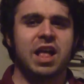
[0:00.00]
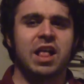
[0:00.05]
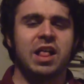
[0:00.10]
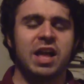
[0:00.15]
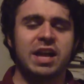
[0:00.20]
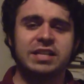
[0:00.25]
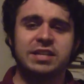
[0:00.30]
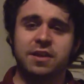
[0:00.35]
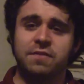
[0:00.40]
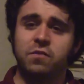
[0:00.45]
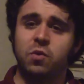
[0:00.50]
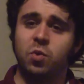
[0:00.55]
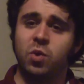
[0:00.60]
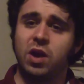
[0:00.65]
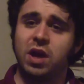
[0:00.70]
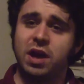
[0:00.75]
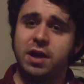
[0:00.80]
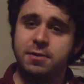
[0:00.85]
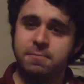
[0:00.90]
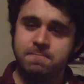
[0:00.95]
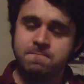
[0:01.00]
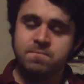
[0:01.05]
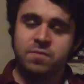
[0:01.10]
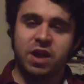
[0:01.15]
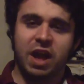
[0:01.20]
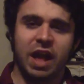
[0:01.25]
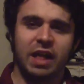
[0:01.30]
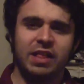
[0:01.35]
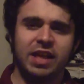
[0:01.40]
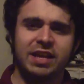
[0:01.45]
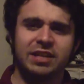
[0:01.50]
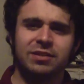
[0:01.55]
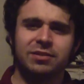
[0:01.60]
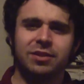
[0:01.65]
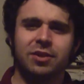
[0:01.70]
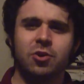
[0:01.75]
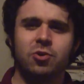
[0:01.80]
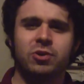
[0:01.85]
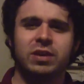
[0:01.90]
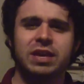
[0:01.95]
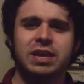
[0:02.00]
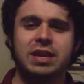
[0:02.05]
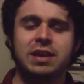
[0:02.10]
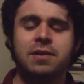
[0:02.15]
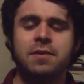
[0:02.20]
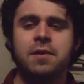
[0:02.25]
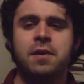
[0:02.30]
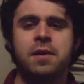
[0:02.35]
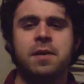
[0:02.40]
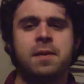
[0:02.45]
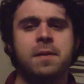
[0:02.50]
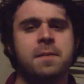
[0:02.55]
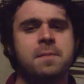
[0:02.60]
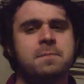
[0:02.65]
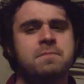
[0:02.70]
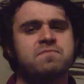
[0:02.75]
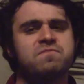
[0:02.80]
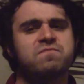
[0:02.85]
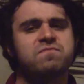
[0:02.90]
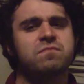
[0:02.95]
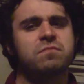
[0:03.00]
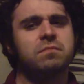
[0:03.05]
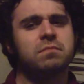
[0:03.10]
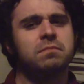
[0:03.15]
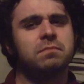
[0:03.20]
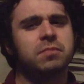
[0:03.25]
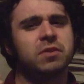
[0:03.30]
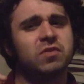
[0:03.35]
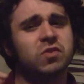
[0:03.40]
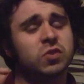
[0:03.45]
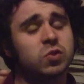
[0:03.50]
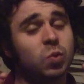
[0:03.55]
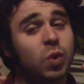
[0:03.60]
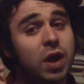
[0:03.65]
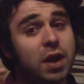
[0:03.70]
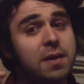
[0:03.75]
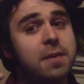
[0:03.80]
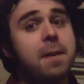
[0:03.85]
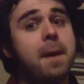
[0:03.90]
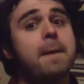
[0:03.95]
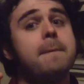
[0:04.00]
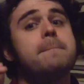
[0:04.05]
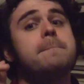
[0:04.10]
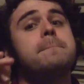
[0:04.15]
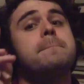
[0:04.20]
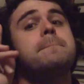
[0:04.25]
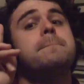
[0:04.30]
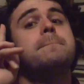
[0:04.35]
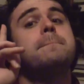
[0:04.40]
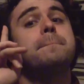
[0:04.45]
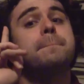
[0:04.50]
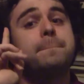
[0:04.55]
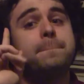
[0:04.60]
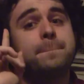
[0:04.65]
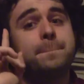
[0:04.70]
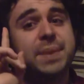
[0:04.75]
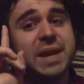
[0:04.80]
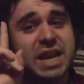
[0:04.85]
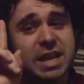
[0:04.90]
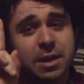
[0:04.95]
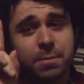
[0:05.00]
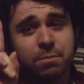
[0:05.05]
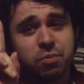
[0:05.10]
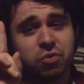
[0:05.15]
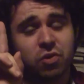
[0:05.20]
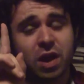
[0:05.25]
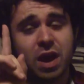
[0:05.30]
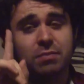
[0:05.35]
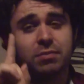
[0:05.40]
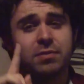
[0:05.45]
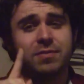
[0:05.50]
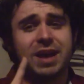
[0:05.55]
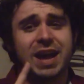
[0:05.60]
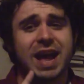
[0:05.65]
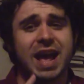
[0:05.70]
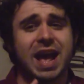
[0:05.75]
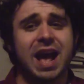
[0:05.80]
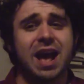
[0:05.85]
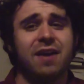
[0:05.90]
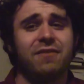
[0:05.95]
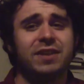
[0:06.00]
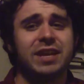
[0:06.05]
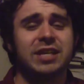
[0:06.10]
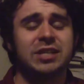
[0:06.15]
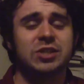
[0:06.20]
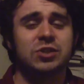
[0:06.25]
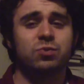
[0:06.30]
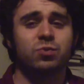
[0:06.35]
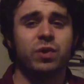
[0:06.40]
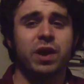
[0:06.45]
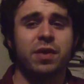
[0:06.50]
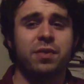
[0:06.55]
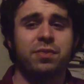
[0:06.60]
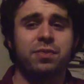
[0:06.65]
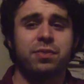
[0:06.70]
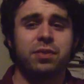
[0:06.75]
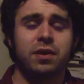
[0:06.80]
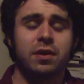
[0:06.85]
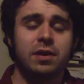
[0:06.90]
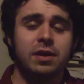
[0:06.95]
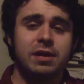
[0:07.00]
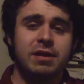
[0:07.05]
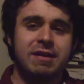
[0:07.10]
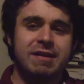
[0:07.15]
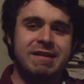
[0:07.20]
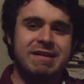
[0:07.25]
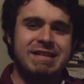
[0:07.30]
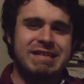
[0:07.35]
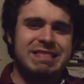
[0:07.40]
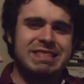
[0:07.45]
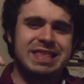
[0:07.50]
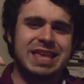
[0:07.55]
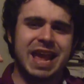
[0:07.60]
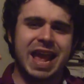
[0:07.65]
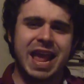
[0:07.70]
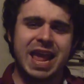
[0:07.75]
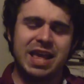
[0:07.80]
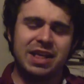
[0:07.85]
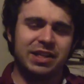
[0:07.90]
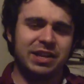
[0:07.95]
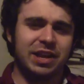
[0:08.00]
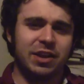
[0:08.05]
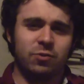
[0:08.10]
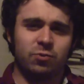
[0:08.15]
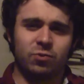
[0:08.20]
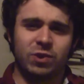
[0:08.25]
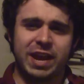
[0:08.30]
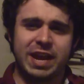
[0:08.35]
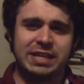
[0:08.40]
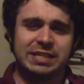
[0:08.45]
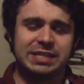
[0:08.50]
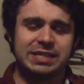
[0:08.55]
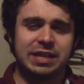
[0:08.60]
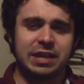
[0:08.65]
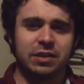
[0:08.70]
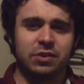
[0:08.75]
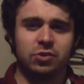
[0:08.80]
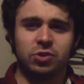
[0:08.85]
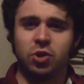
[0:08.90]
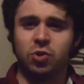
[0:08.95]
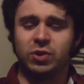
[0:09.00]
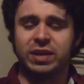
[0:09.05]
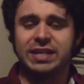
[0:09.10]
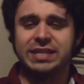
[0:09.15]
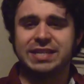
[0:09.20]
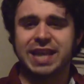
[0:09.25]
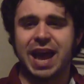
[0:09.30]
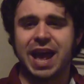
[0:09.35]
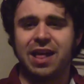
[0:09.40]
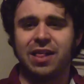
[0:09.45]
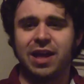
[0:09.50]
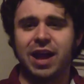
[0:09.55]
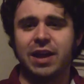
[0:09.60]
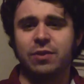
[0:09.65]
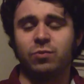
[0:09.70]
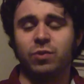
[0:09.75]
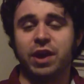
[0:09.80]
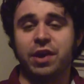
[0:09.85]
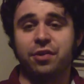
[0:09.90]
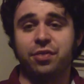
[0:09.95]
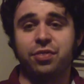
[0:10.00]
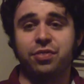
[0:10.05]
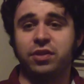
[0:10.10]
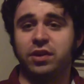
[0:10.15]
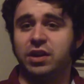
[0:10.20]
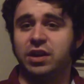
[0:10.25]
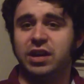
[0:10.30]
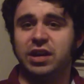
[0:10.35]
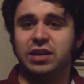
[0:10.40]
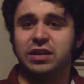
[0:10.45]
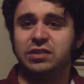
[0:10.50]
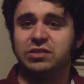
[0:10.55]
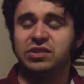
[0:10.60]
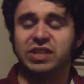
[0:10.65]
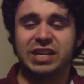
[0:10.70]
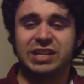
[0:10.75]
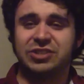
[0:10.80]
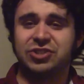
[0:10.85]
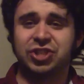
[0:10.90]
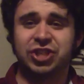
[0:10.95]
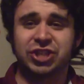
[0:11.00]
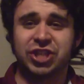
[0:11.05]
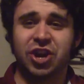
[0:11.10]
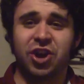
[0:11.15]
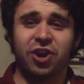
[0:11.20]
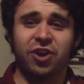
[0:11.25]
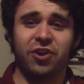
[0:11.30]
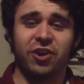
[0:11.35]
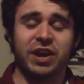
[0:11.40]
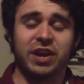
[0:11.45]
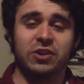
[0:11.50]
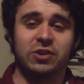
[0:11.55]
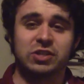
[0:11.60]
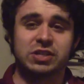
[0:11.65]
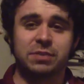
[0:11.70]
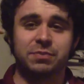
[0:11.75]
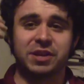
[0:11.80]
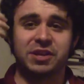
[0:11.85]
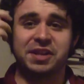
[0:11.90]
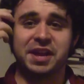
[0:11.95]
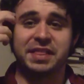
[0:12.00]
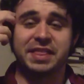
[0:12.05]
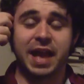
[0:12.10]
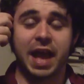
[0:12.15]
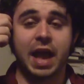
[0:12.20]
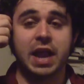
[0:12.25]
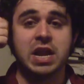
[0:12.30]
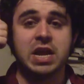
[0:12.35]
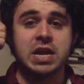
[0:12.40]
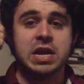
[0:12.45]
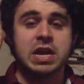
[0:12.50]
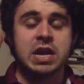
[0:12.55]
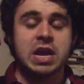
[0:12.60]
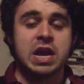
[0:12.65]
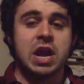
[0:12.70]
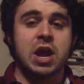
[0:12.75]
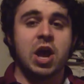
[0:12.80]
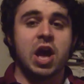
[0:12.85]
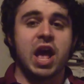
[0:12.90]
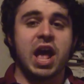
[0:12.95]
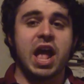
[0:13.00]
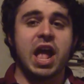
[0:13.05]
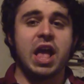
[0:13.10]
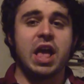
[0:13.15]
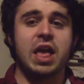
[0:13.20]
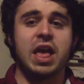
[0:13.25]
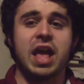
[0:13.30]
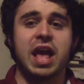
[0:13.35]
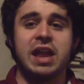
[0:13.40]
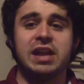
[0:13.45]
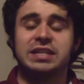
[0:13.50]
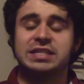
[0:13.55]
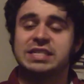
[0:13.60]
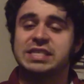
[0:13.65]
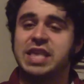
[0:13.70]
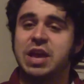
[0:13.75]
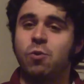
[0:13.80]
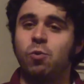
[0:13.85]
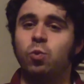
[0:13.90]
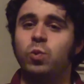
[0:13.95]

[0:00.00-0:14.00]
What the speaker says: liked everyone. I liked Loki. But if there's one big problem I have, it's with the alien race that Loki's allied with. The, Chitauri or something like that. And it's that